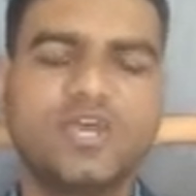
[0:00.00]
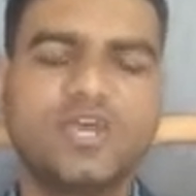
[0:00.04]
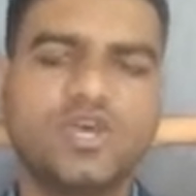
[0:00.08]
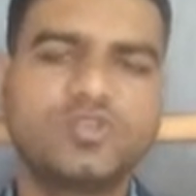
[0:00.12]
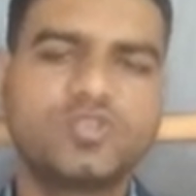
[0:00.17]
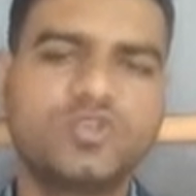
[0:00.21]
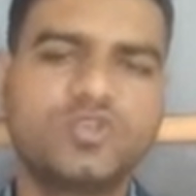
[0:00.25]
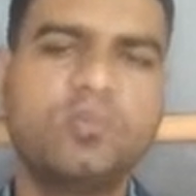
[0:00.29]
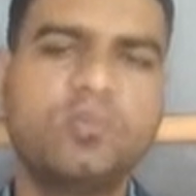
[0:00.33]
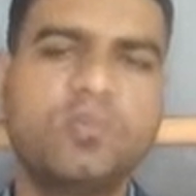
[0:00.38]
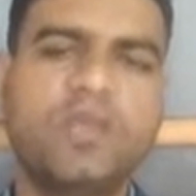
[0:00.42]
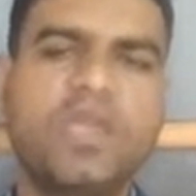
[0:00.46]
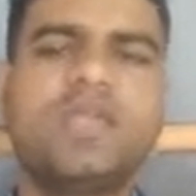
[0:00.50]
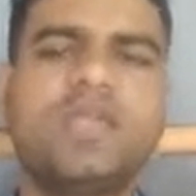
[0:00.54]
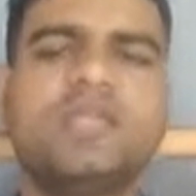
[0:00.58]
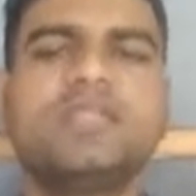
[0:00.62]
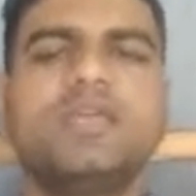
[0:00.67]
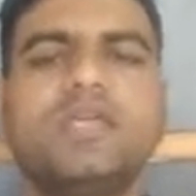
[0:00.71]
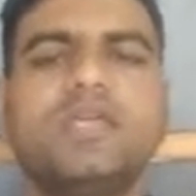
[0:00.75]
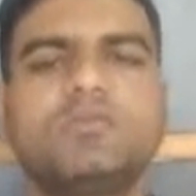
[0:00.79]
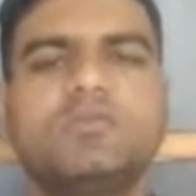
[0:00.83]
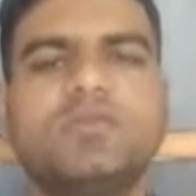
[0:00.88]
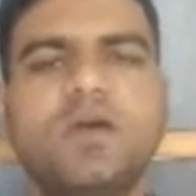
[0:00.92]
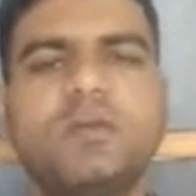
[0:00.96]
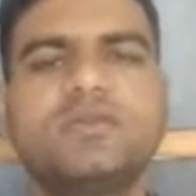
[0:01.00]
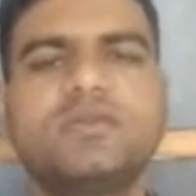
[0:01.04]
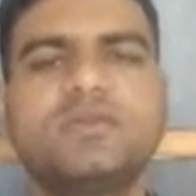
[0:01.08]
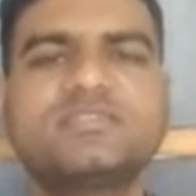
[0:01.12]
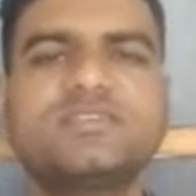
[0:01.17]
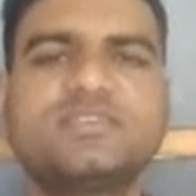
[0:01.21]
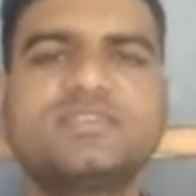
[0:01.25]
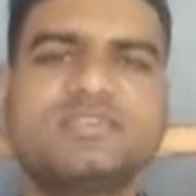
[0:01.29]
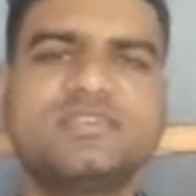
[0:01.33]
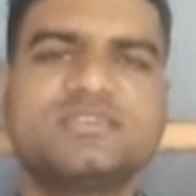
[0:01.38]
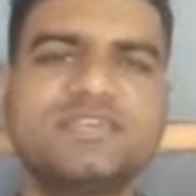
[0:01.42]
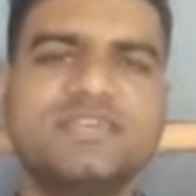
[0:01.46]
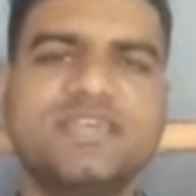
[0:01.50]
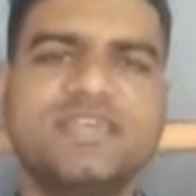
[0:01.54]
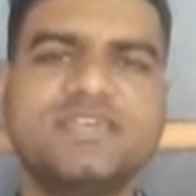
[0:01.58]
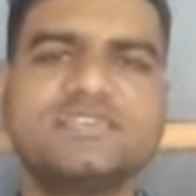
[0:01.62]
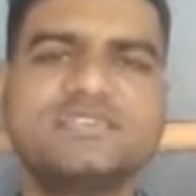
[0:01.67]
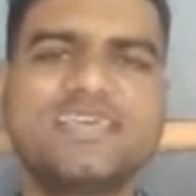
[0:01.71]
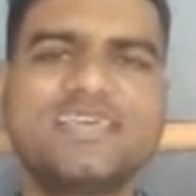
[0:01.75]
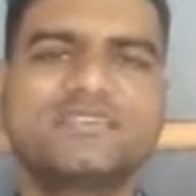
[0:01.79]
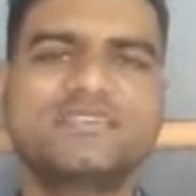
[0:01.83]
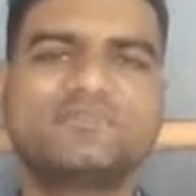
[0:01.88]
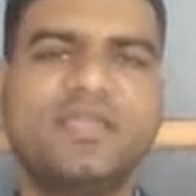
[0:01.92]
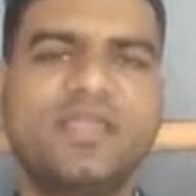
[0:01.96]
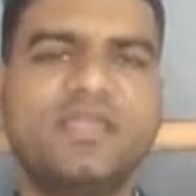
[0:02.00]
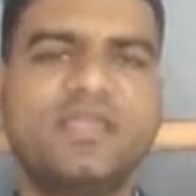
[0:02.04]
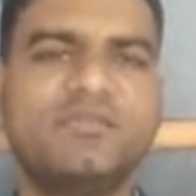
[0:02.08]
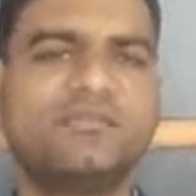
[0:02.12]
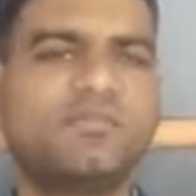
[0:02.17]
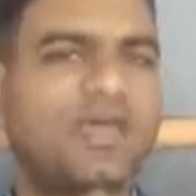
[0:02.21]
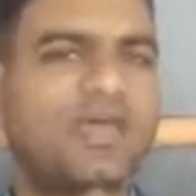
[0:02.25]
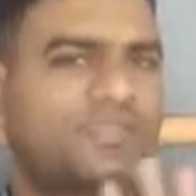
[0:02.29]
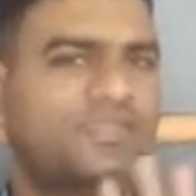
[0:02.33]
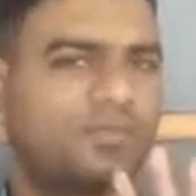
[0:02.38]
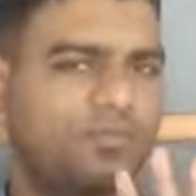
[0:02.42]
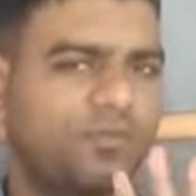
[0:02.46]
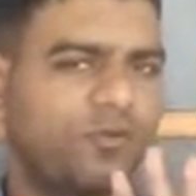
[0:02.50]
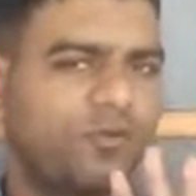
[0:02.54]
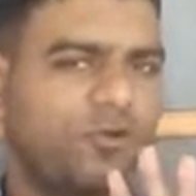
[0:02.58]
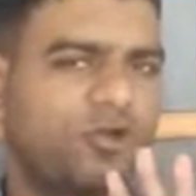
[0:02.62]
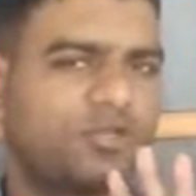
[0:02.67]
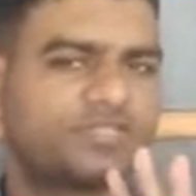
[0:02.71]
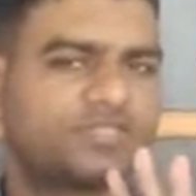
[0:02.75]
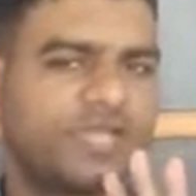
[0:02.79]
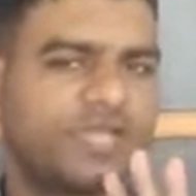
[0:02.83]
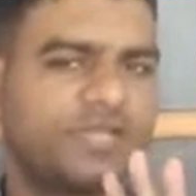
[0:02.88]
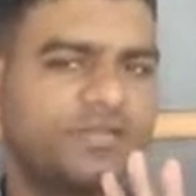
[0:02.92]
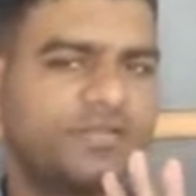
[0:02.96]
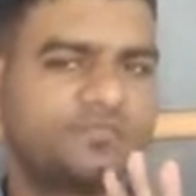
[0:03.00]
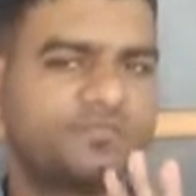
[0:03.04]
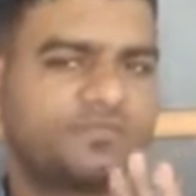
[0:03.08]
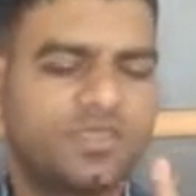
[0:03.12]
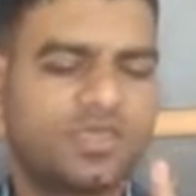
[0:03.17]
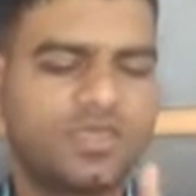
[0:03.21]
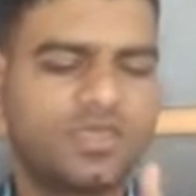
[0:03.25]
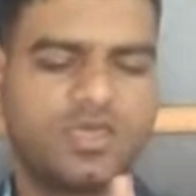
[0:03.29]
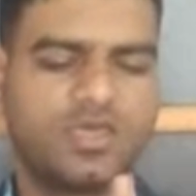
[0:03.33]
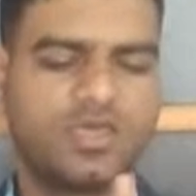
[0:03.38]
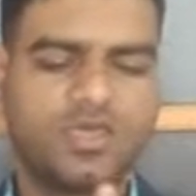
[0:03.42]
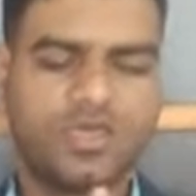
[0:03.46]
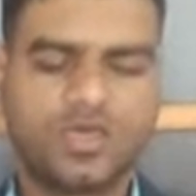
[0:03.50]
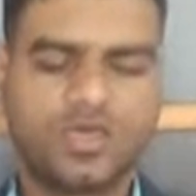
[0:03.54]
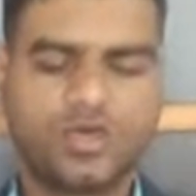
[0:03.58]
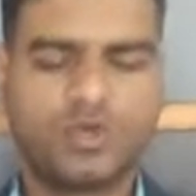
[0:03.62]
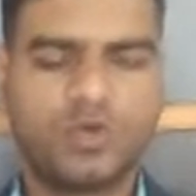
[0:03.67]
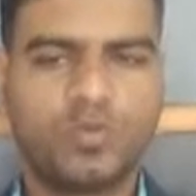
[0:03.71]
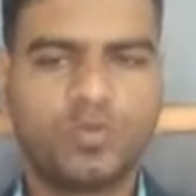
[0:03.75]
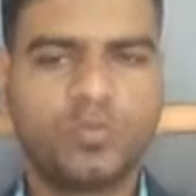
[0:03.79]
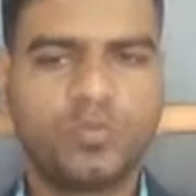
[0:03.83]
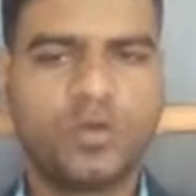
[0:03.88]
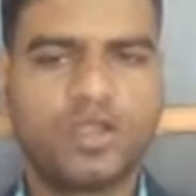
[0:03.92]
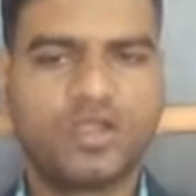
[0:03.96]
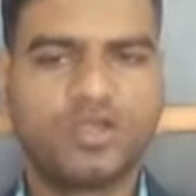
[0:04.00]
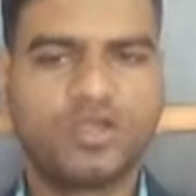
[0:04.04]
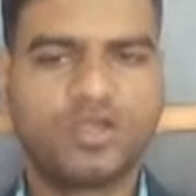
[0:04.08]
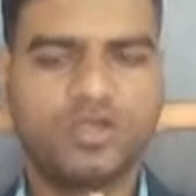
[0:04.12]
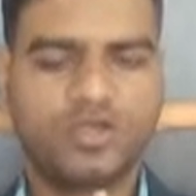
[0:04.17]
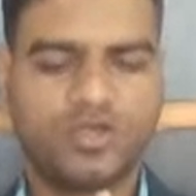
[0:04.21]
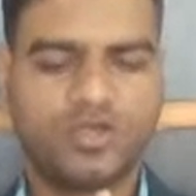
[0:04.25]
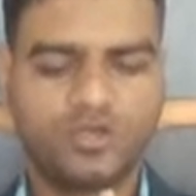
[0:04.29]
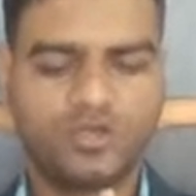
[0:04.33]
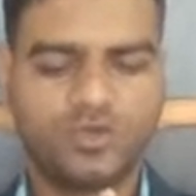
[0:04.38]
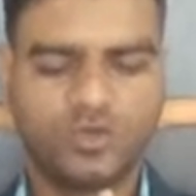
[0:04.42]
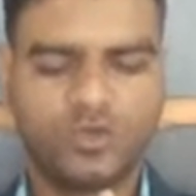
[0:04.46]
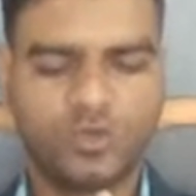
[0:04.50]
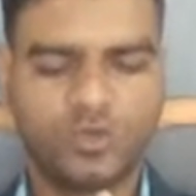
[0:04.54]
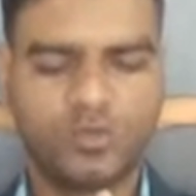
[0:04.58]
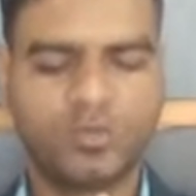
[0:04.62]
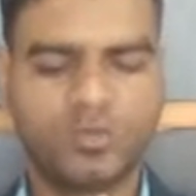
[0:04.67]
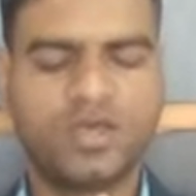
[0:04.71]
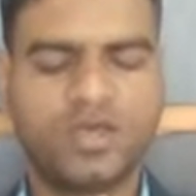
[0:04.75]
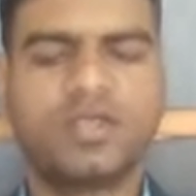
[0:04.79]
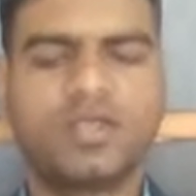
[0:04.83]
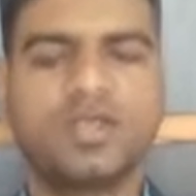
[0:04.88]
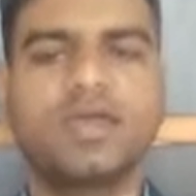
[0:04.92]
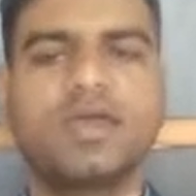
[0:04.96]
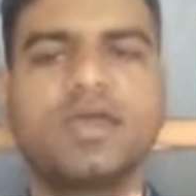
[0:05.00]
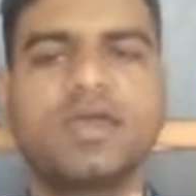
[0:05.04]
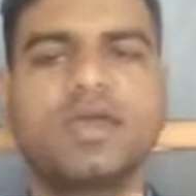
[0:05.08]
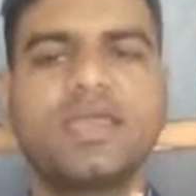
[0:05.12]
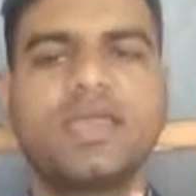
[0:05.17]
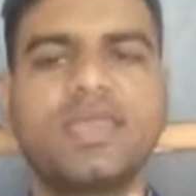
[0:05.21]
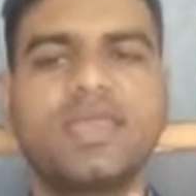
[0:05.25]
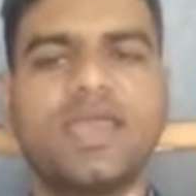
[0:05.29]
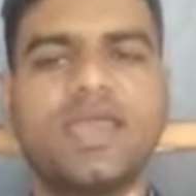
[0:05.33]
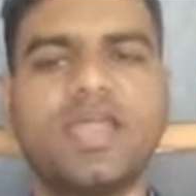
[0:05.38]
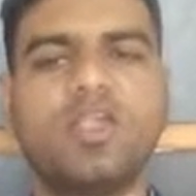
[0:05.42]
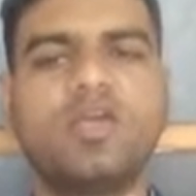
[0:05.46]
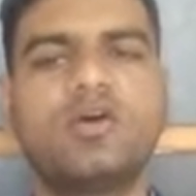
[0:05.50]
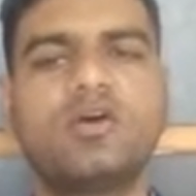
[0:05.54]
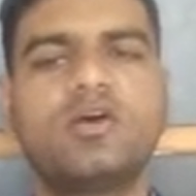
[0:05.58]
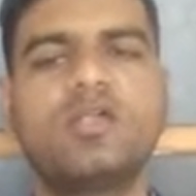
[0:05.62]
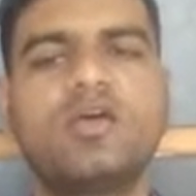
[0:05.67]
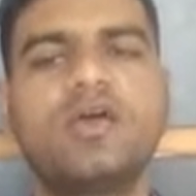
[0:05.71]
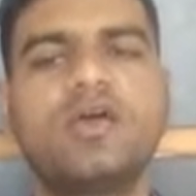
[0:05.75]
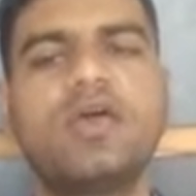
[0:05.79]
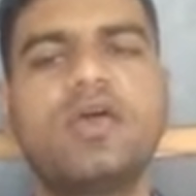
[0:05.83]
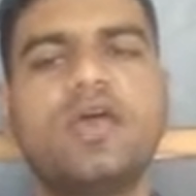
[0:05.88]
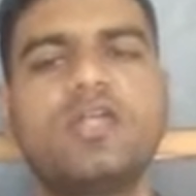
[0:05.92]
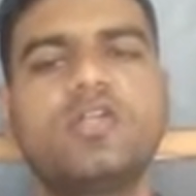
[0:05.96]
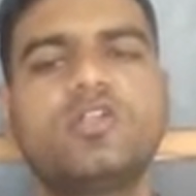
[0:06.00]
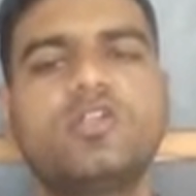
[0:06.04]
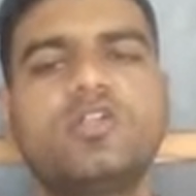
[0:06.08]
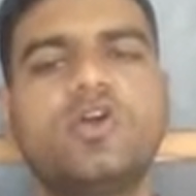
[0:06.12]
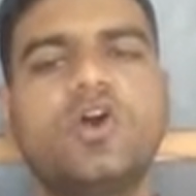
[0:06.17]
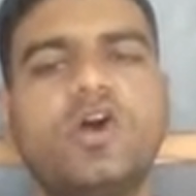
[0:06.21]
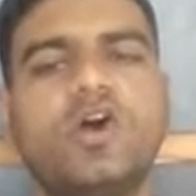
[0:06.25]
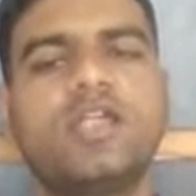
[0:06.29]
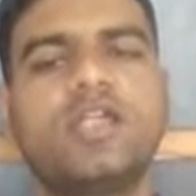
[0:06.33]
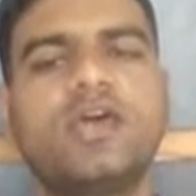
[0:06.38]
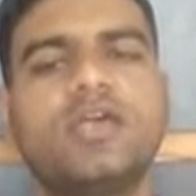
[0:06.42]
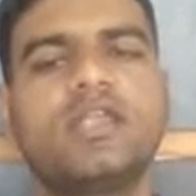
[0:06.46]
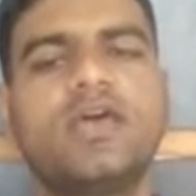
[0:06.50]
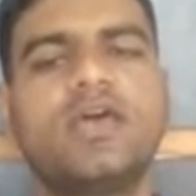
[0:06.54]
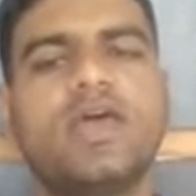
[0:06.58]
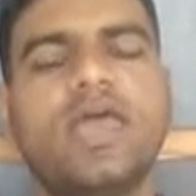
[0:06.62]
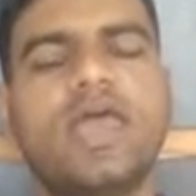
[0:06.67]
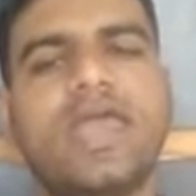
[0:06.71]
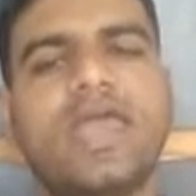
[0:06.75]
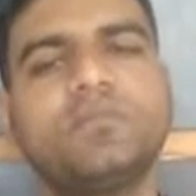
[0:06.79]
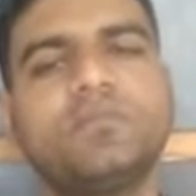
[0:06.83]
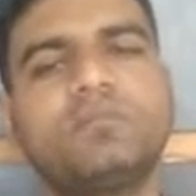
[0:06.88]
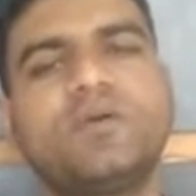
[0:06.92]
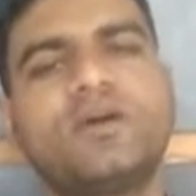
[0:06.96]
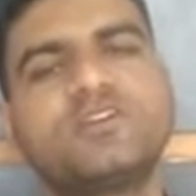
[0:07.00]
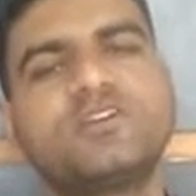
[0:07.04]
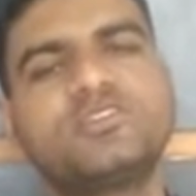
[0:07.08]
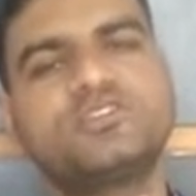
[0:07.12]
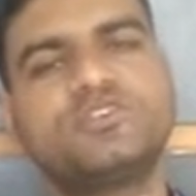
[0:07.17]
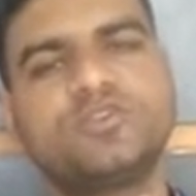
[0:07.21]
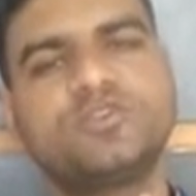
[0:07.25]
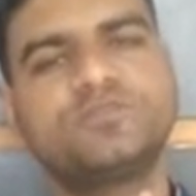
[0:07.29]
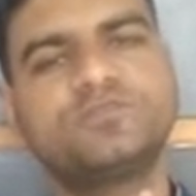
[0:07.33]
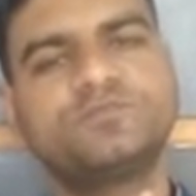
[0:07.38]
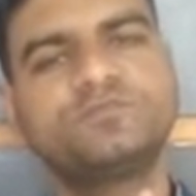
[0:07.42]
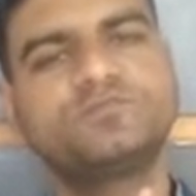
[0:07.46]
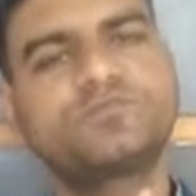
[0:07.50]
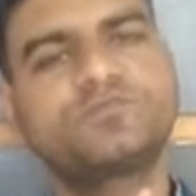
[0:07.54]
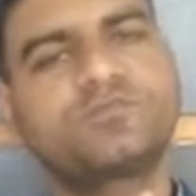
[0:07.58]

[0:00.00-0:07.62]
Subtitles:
So main inflammations is explained by the four sign: rubor, tumor, calor, dolor, and punctio